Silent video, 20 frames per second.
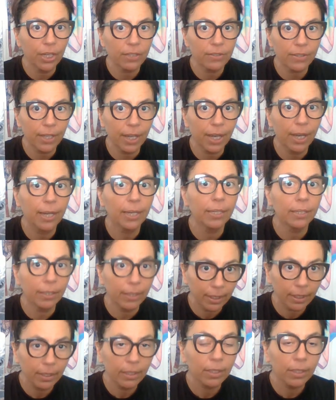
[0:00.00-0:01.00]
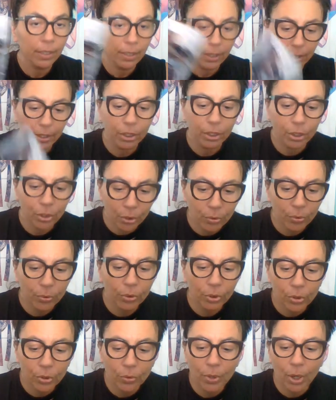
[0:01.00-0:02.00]
it's like,
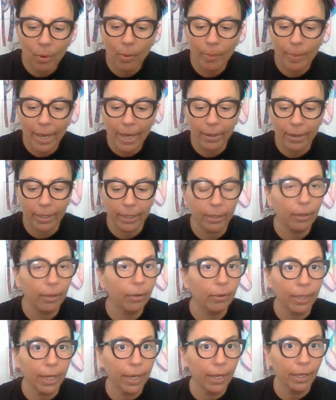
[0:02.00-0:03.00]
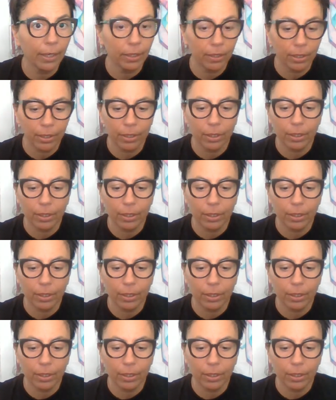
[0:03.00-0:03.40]
you know about it. Okay.